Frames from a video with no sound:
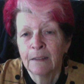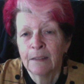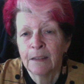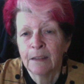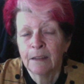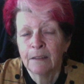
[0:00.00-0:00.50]

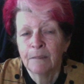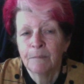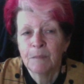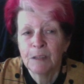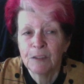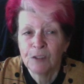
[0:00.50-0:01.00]
the
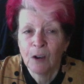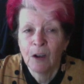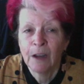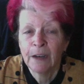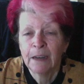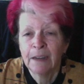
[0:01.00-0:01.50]

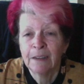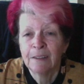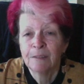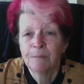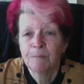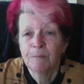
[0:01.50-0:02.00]
design
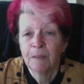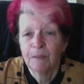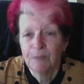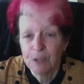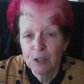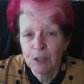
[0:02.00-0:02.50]
is
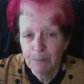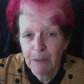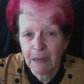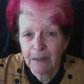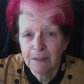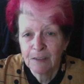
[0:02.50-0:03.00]
visually
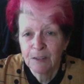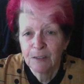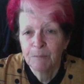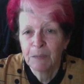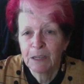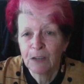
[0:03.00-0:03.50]
balanced
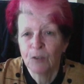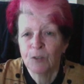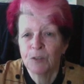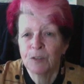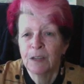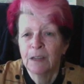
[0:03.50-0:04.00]

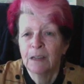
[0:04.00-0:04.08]
because